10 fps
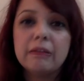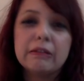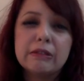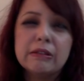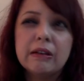
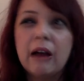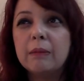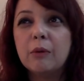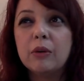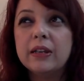Dikshi,
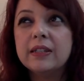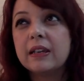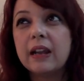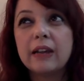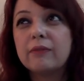I'm only
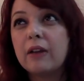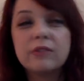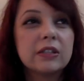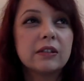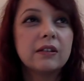we have
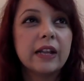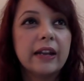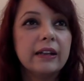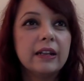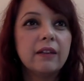just turned
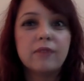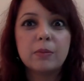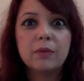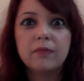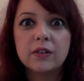18 and we're
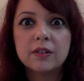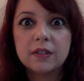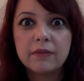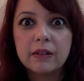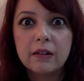both virgins
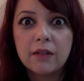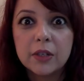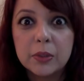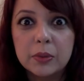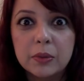and we don't know what
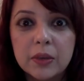to do.